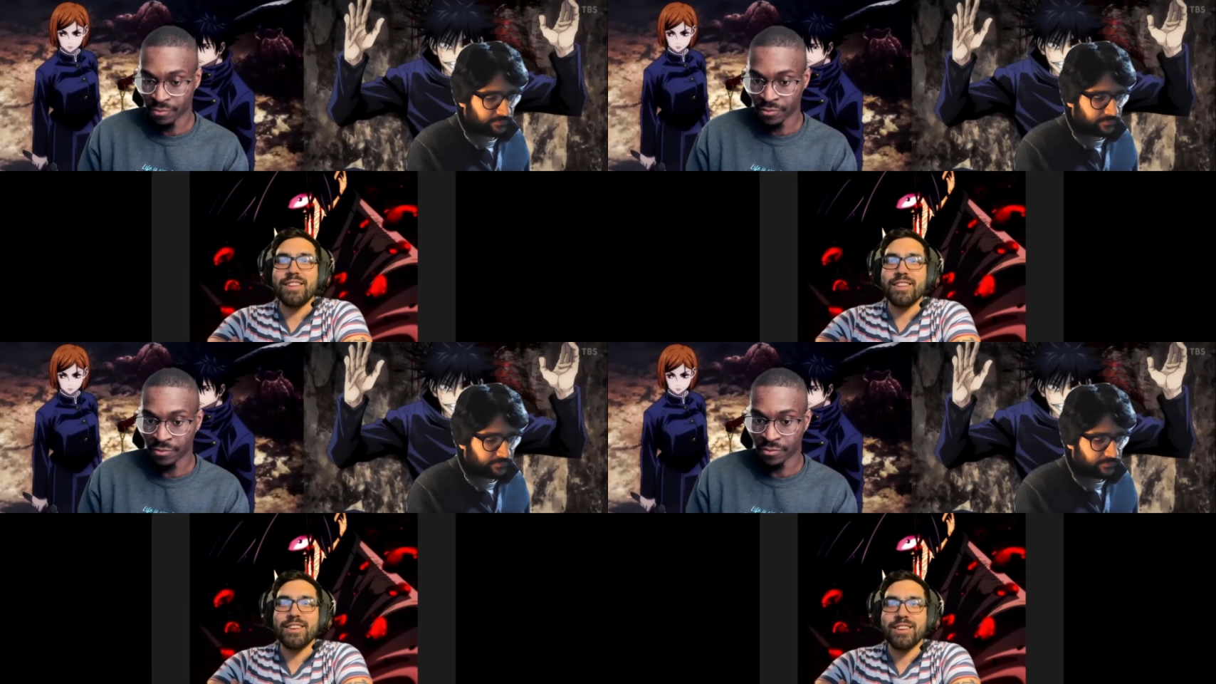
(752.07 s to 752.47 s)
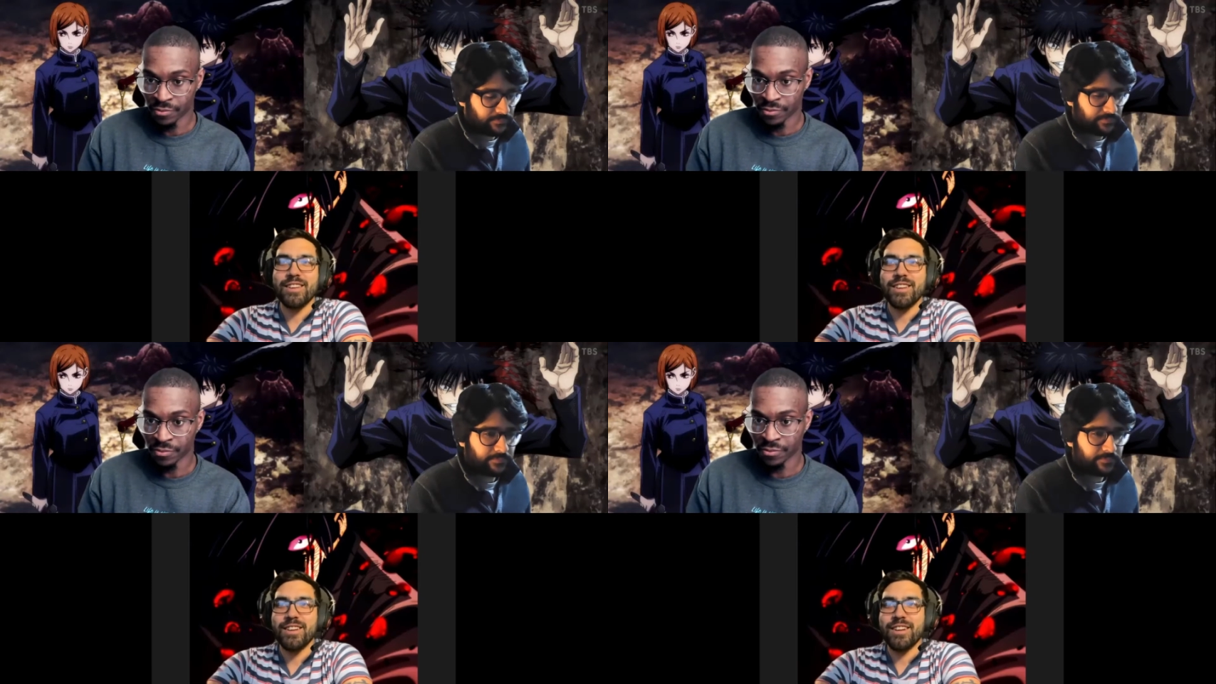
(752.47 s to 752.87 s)
Speaker 1: the
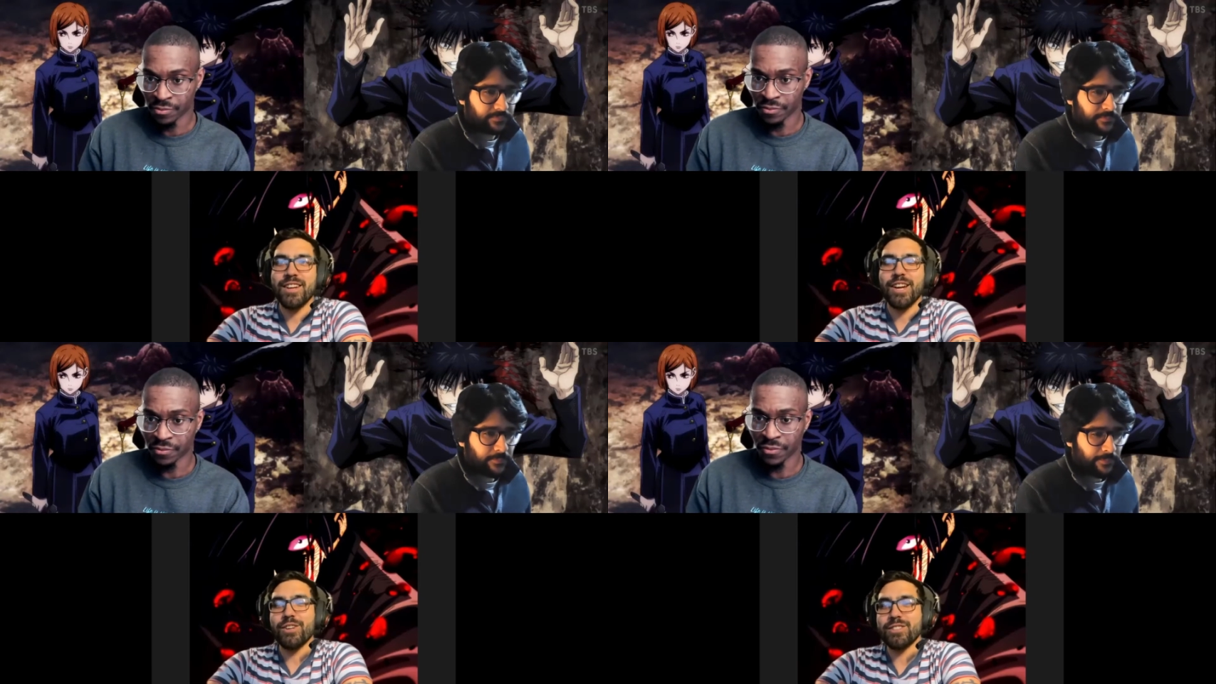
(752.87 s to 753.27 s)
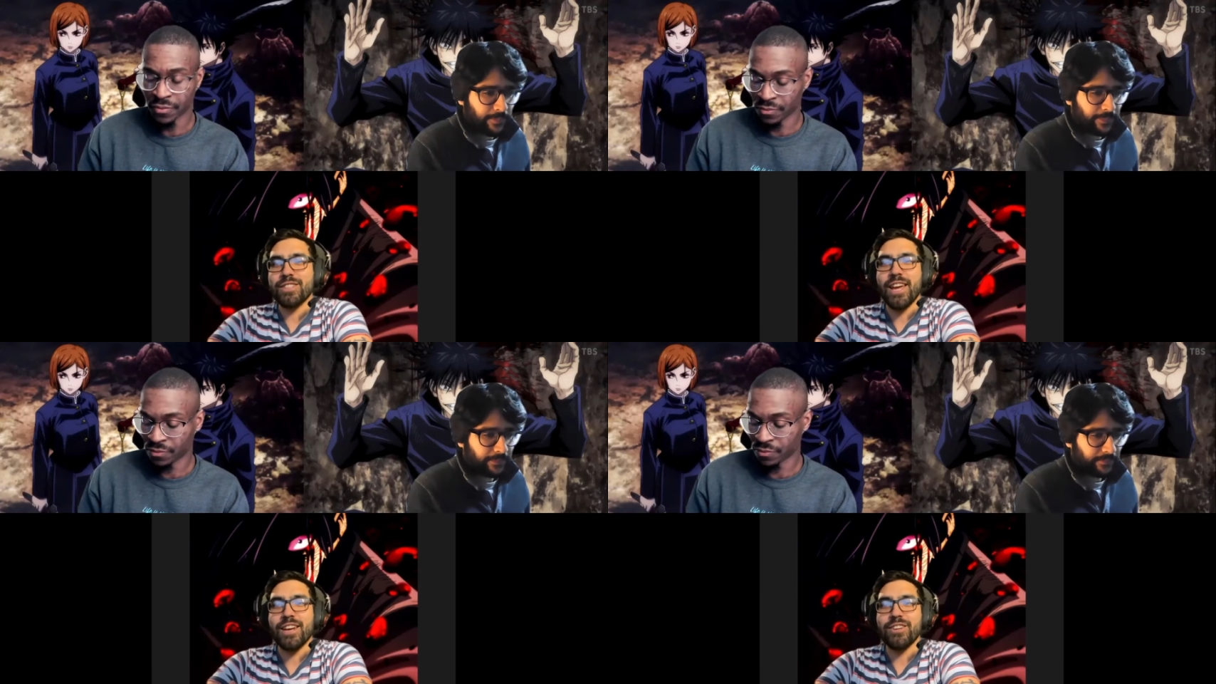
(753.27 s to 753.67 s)
cursed
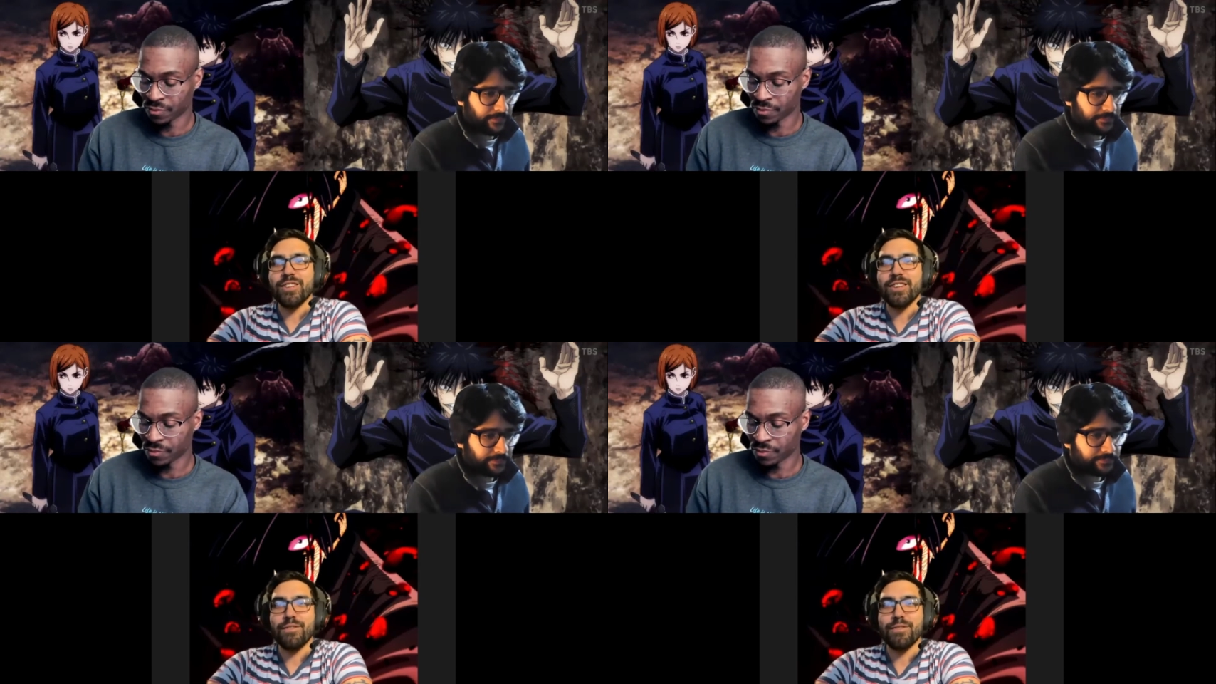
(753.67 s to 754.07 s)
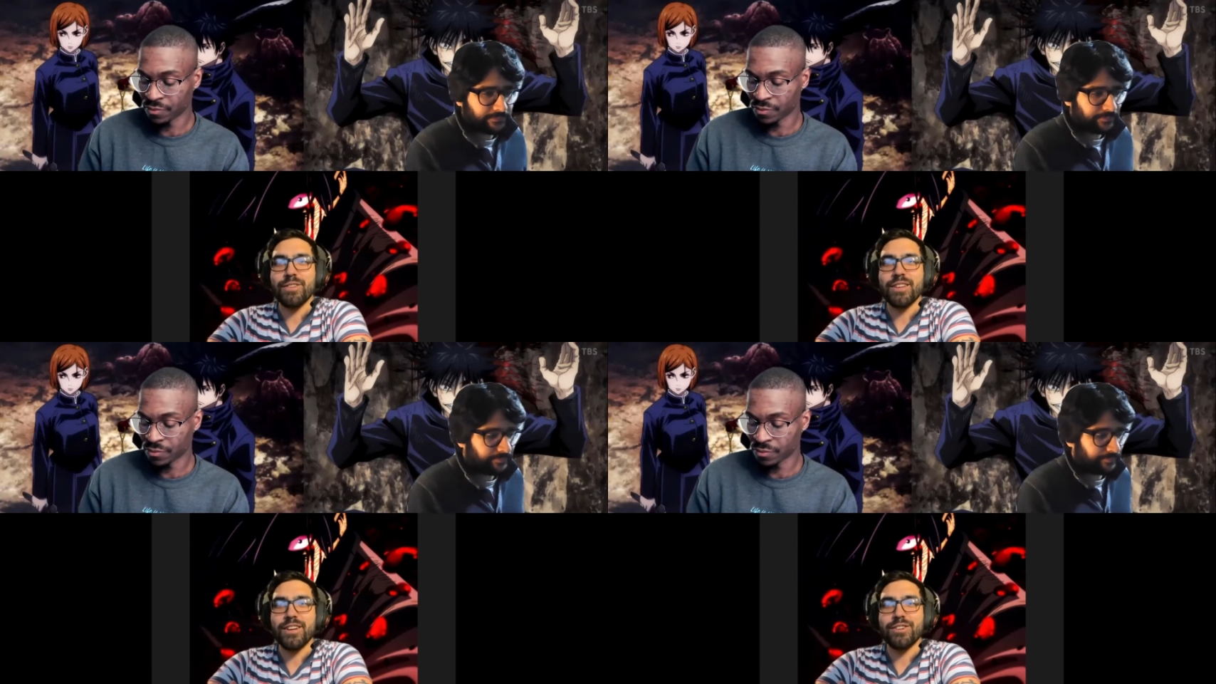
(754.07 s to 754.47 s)
energy for
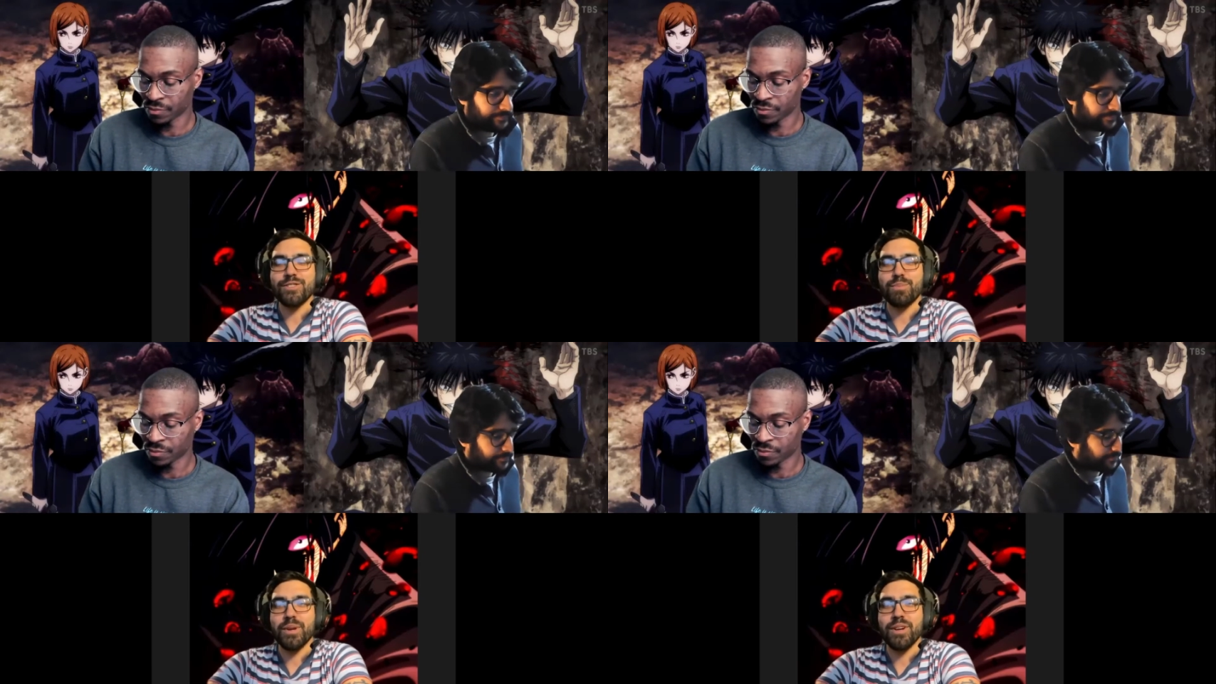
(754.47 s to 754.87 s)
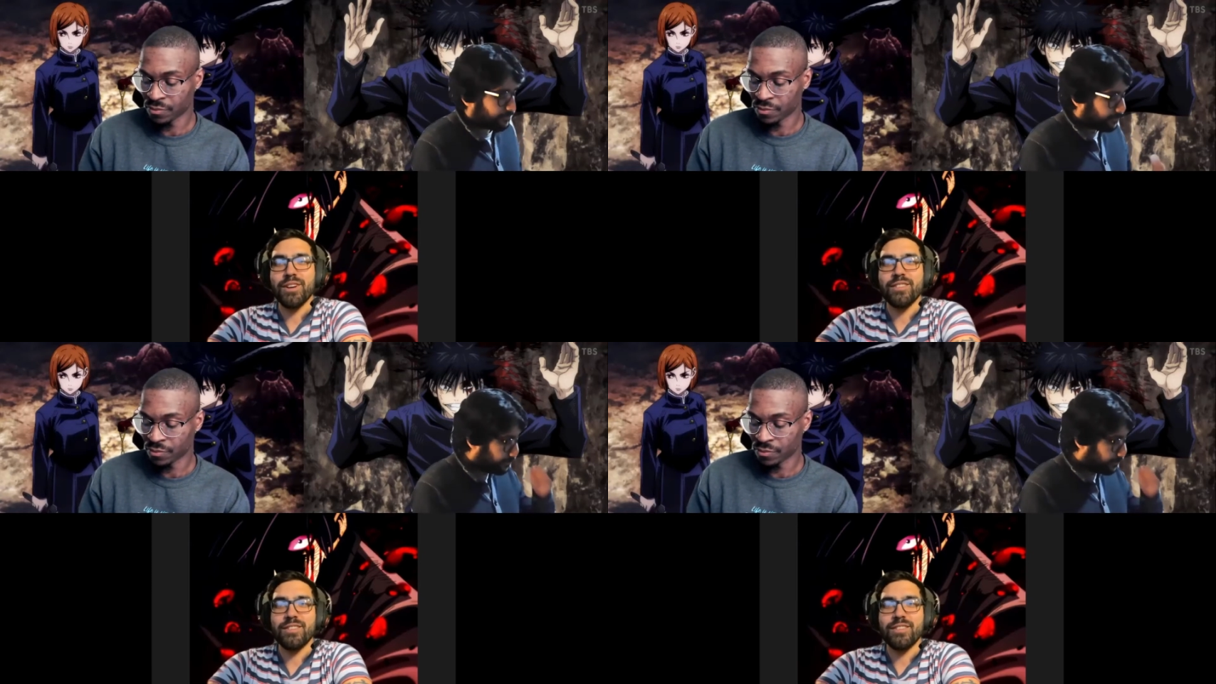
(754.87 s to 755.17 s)
the cursed spirits.